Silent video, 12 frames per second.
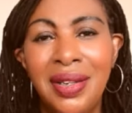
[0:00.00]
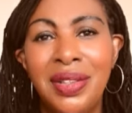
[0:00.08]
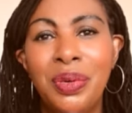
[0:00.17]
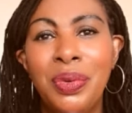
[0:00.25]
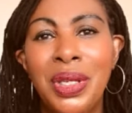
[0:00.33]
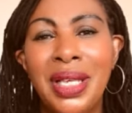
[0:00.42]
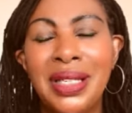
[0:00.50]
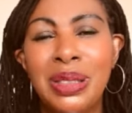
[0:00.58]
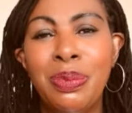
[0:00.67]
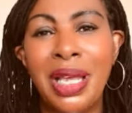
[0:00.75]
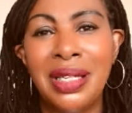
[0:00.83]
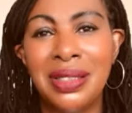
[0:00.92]
that we
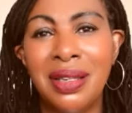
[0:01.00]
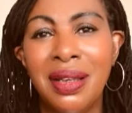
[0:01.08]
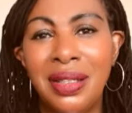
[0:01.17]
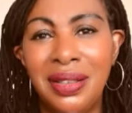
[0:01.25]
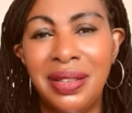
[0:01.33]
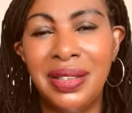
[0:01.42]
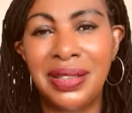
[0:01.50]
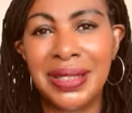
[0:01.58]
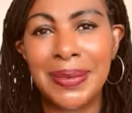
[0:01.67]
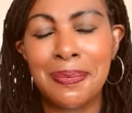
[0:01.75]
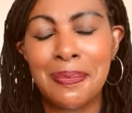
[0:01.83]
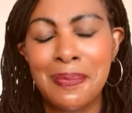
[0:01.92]
expect kindness.